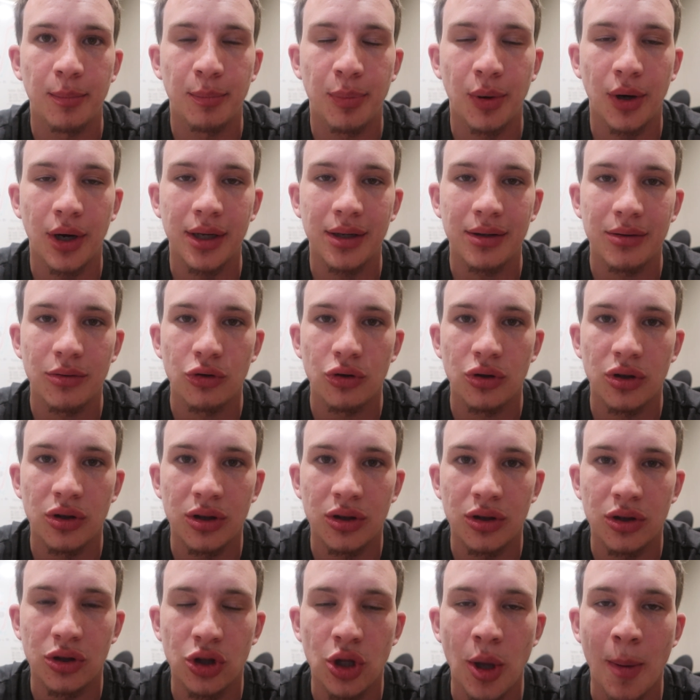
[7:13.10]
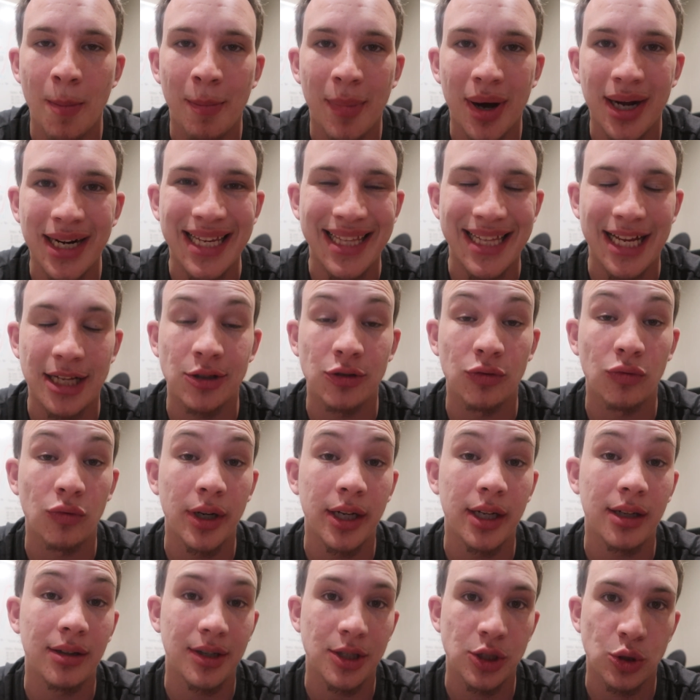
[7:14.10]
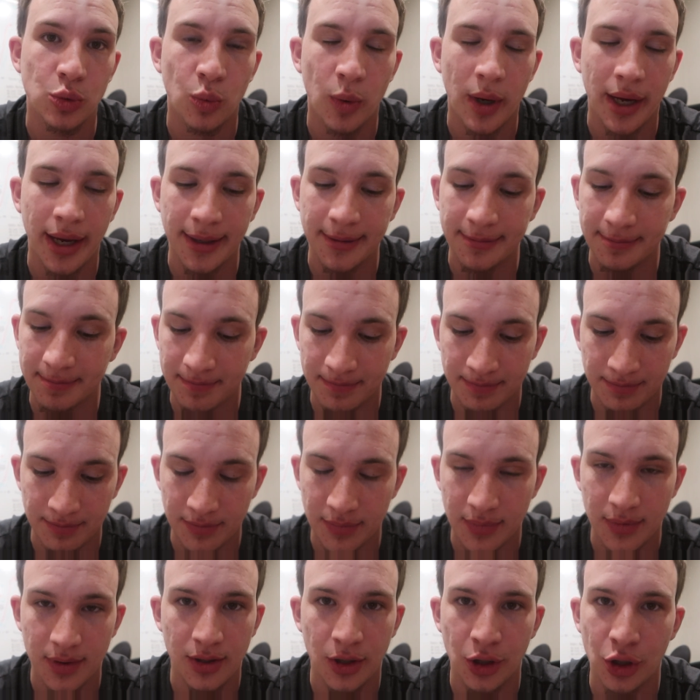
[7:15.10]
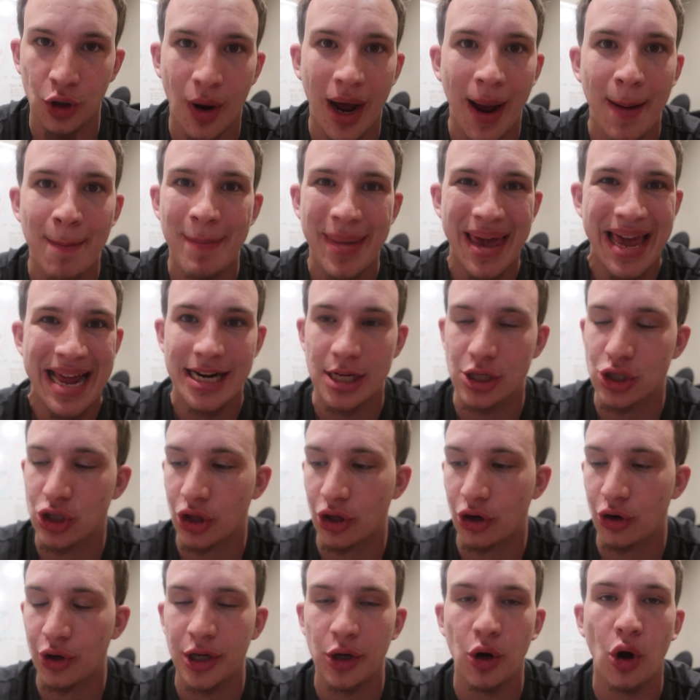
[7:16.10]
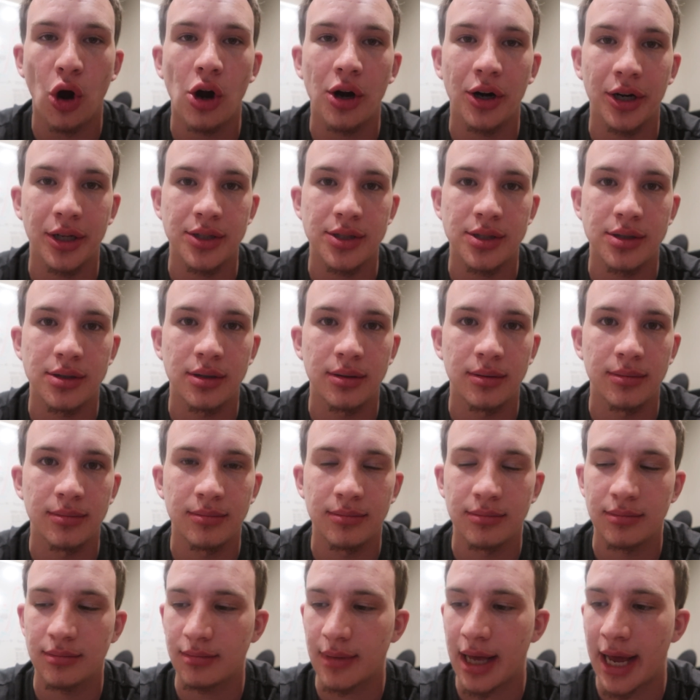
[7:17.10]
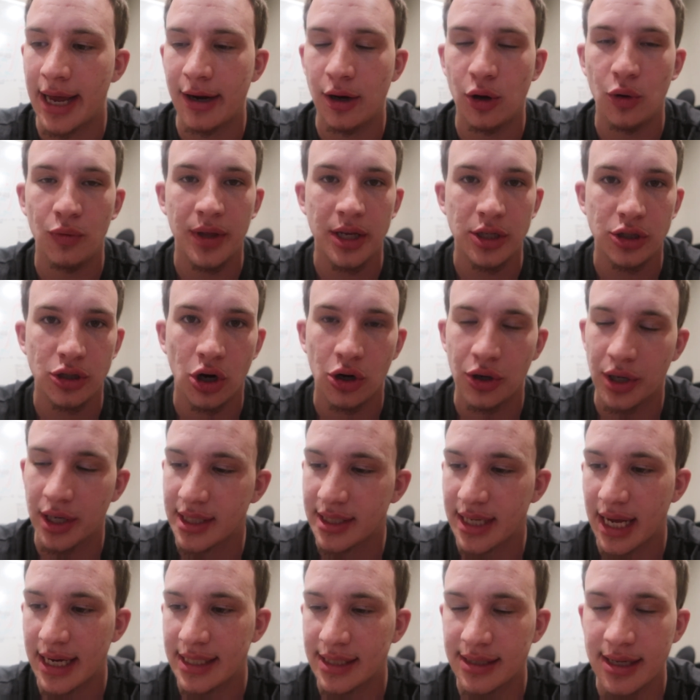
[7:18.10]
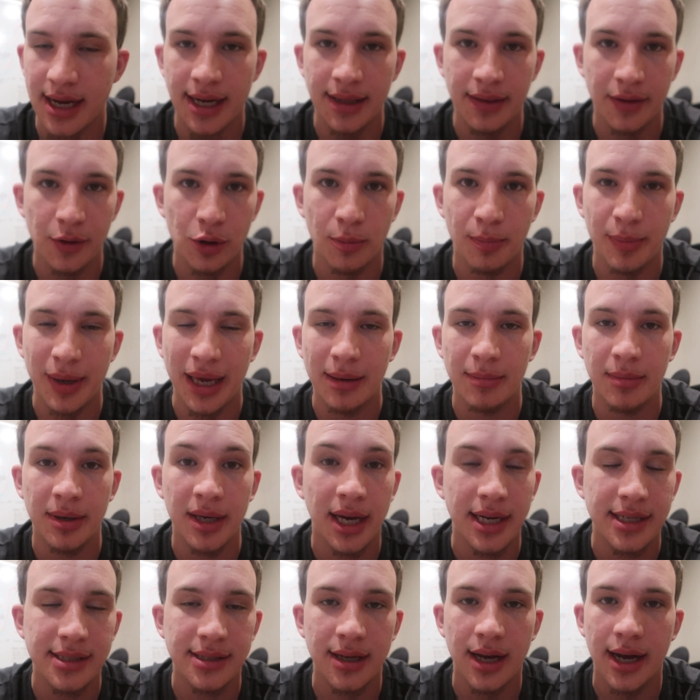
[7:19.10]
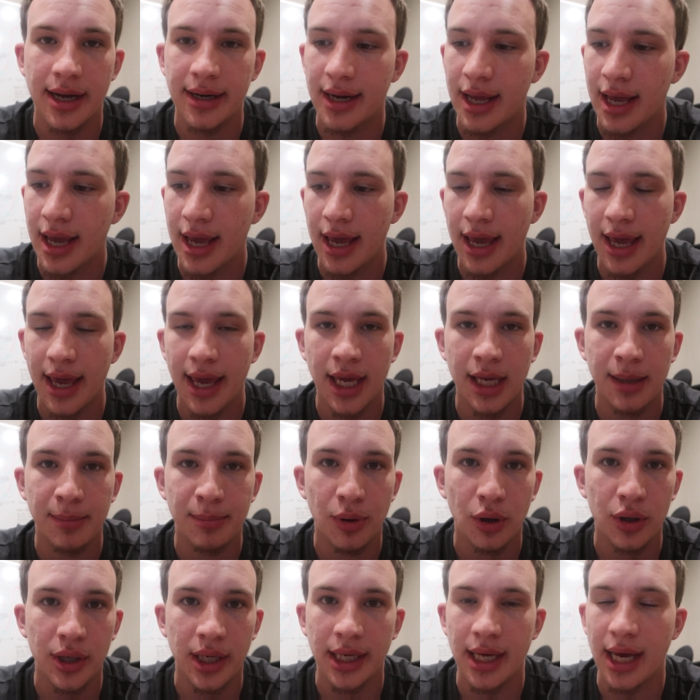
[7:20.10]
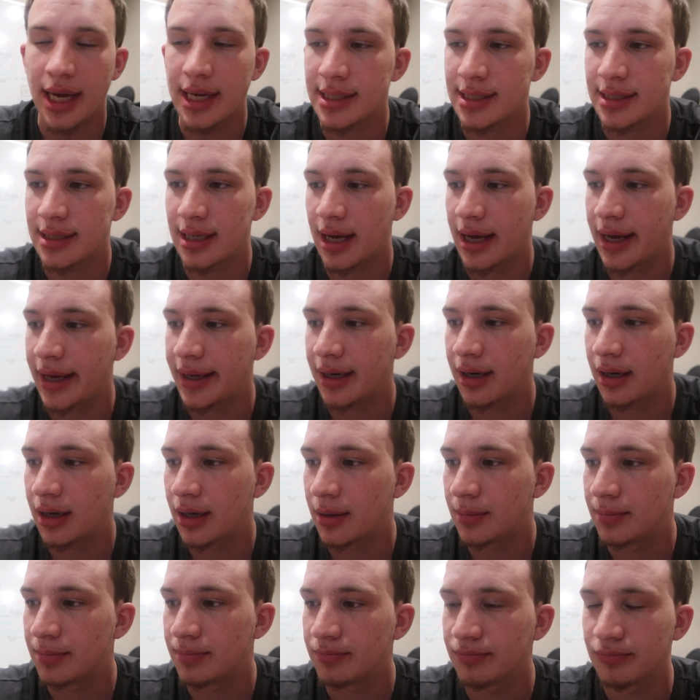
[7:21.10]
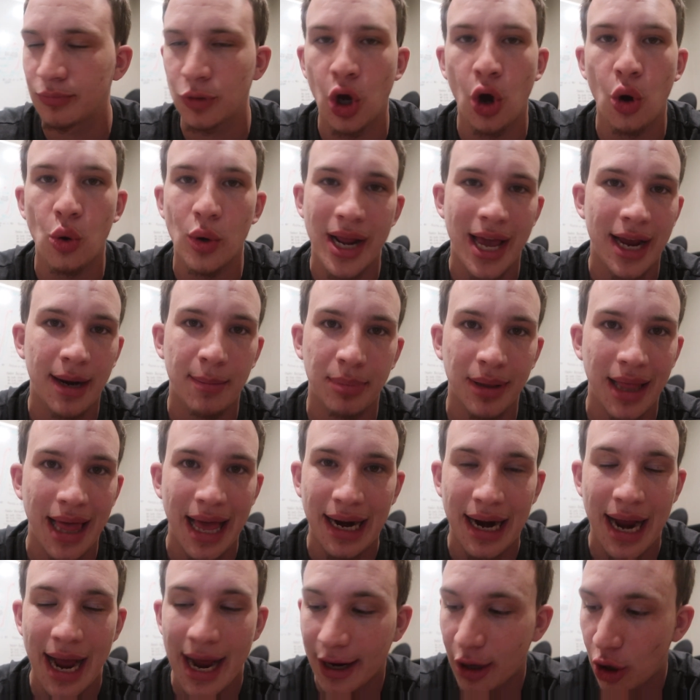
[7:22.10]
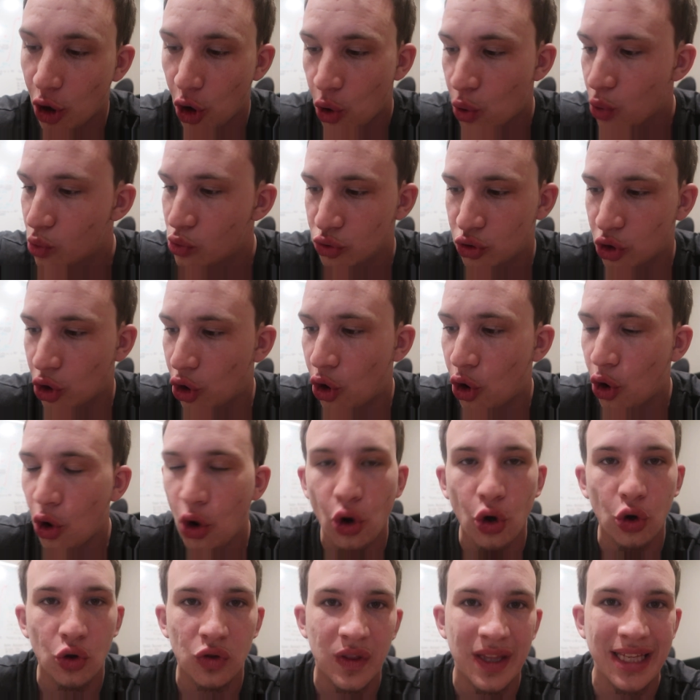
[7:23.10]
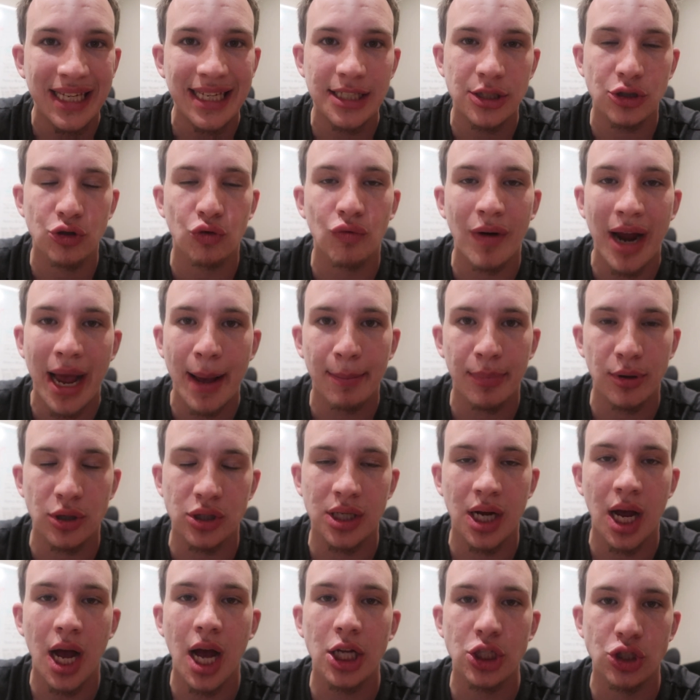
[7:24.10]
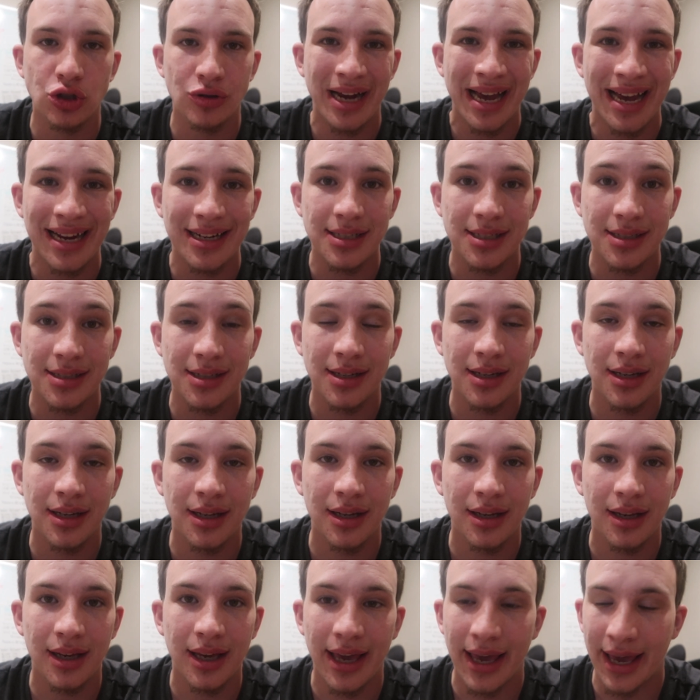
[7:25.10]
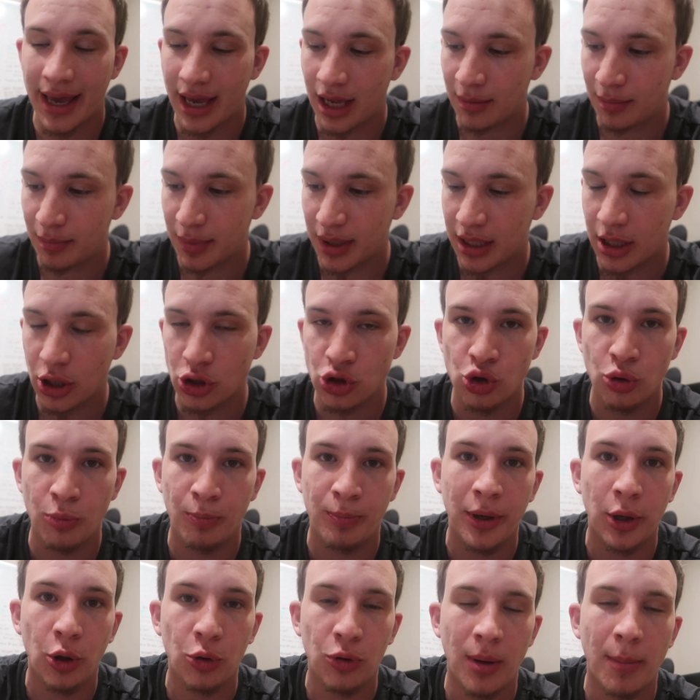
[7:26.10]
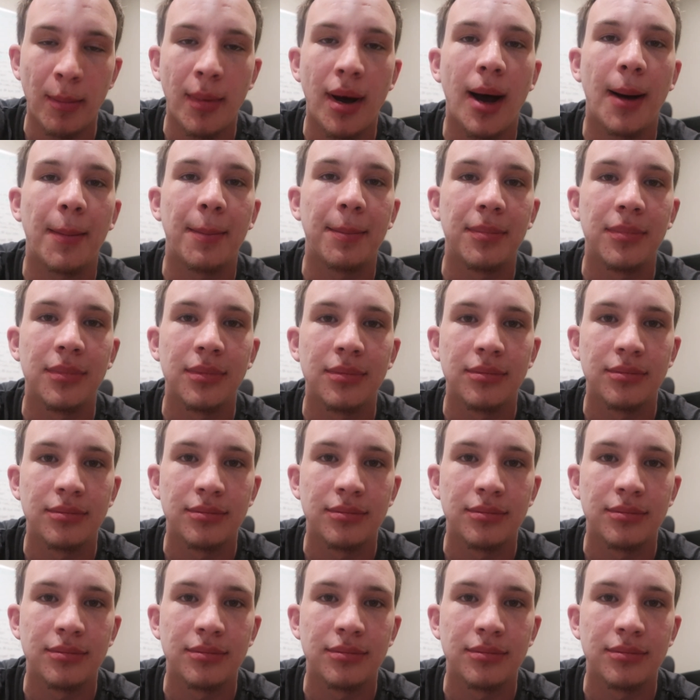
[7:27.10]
But the money that's real is when, you know, I manage 30 artists. I own this artist. I sign Lil Baby. I sign A Boogie. I sign Kodak Black. I own all these rappers' contracts. And because you build them up,